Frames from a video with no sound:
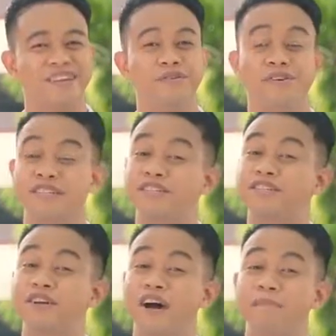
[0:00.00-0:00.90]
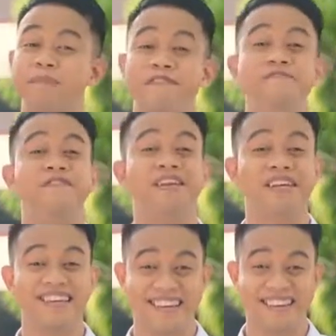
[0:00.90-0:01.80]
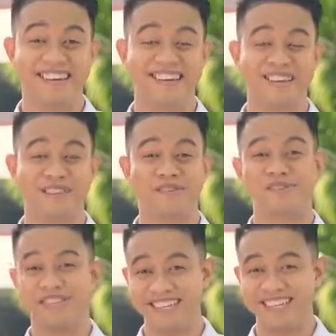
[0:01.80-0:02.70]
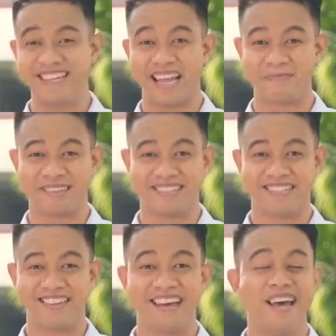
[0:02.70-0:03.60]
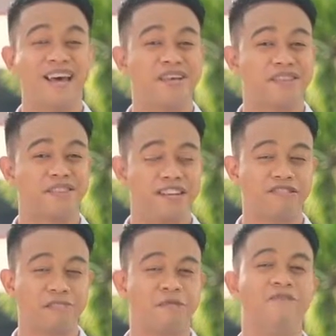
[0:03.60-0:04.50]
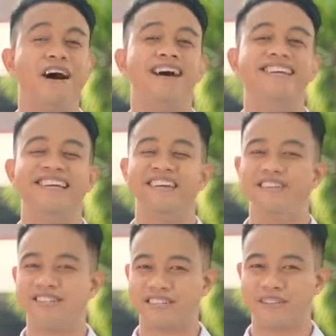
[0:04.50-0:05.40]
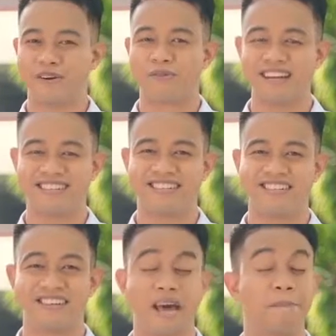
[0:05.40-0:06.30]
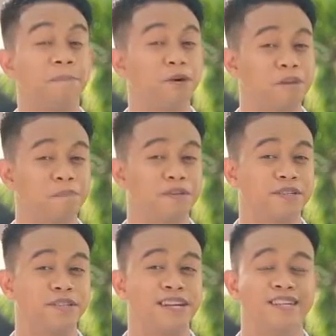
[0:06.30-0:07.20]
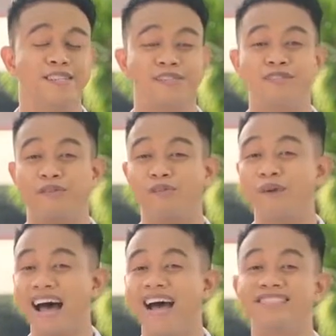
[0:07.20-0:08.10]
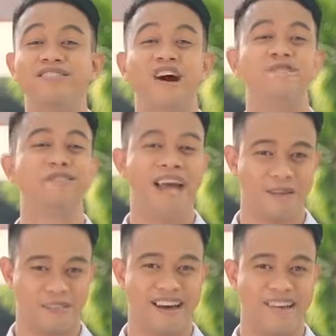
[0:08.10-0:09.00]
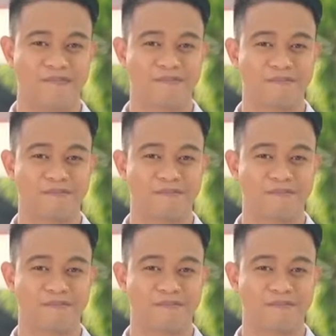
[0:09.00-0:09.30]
You can start by filling in your thesis statement. This will provide initial direction and purpose to the rest of your outline.